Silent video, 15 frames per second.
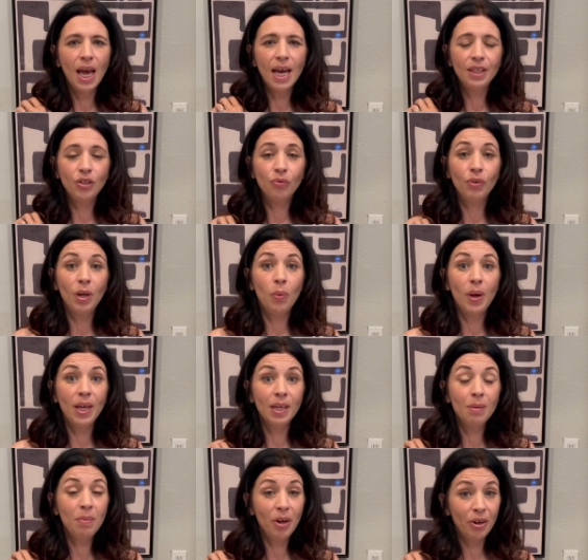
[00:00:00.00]
at the
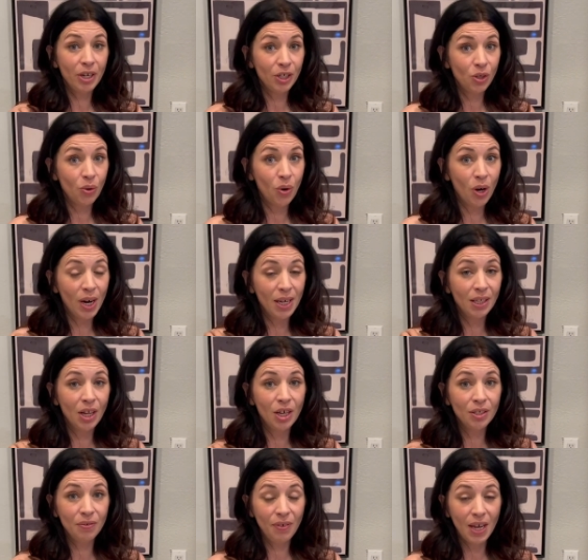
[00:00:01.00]
Reawaken America Tour in
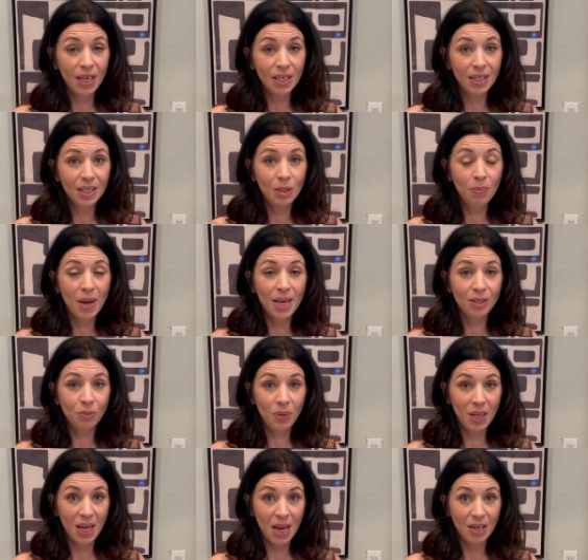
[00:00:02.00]
Las Vegas this past
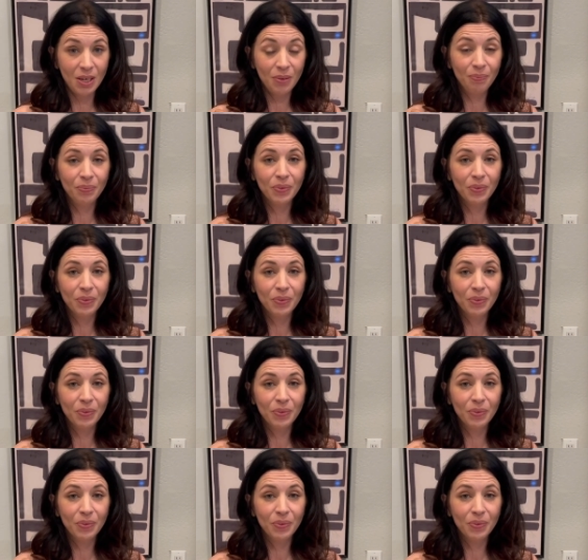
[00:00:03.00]
weekend.